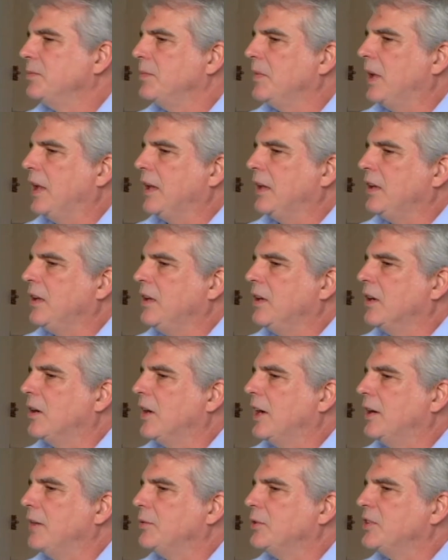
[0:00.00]

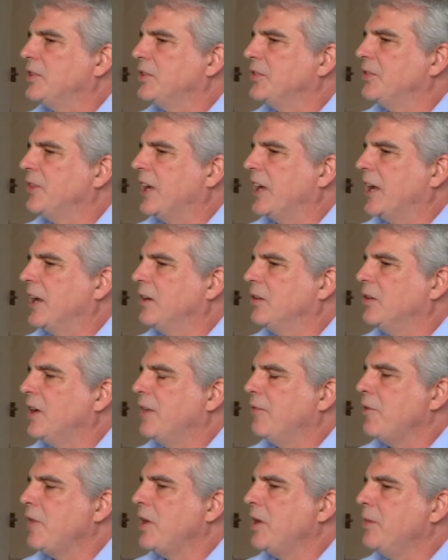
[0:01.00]
I would just say I don't
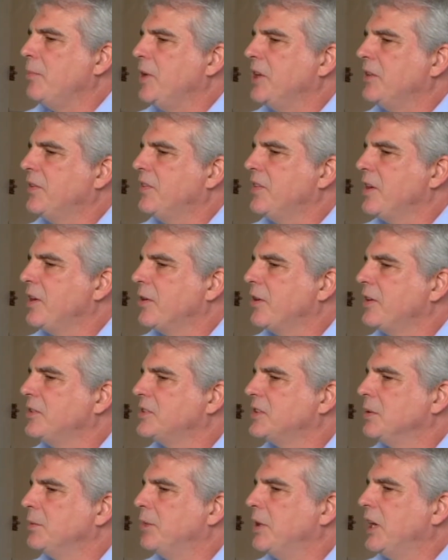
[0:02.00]
have any big theories
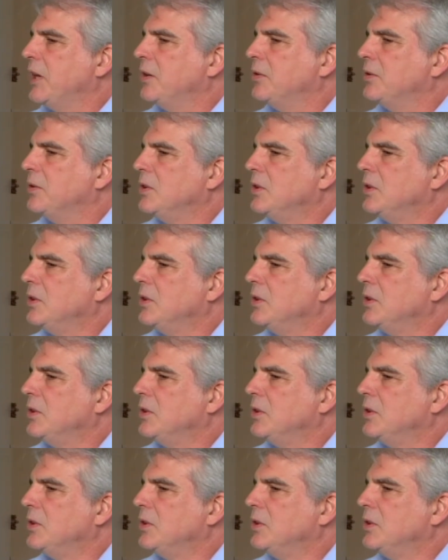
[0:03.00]
about